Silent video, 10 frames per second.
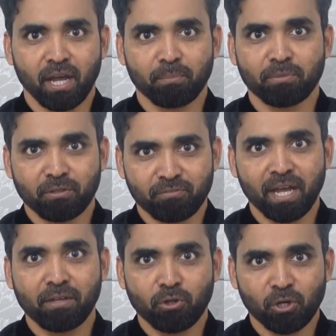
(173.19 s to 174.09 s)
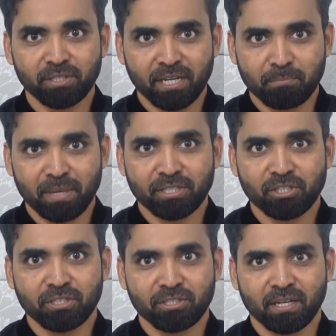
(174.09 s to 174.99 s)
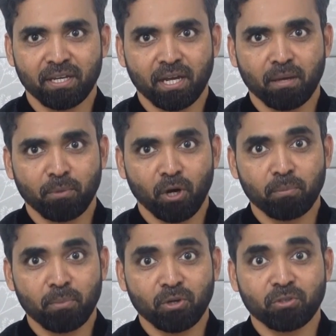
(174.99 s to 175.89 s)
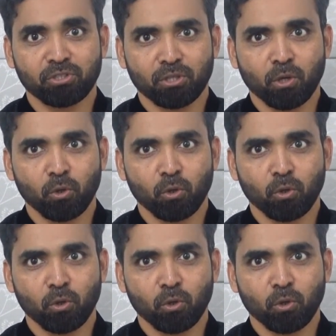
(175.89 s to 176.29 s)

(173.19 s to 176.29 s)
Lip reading: up to 5 content pages, a blog post,